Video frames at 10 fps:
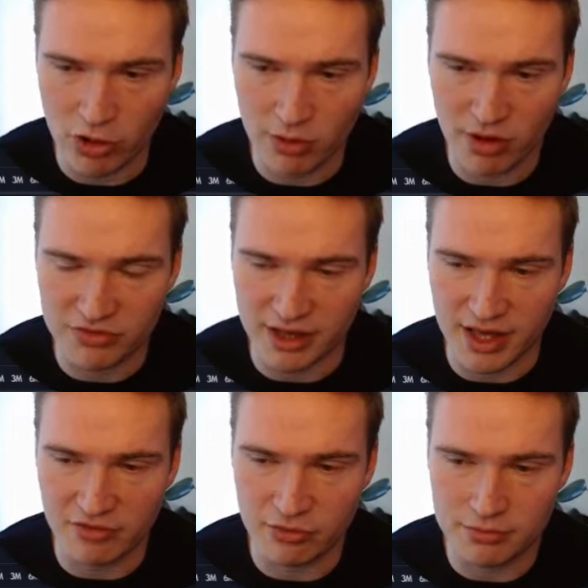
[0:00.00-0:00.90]
above that
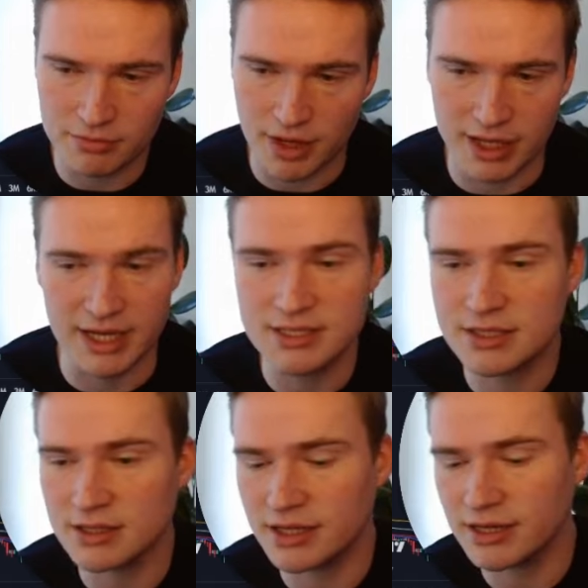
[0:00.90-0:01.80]
level and
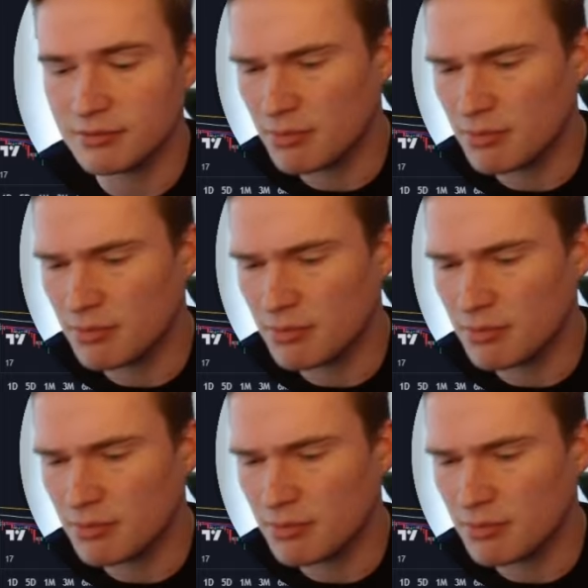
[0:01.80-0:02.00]
instantly,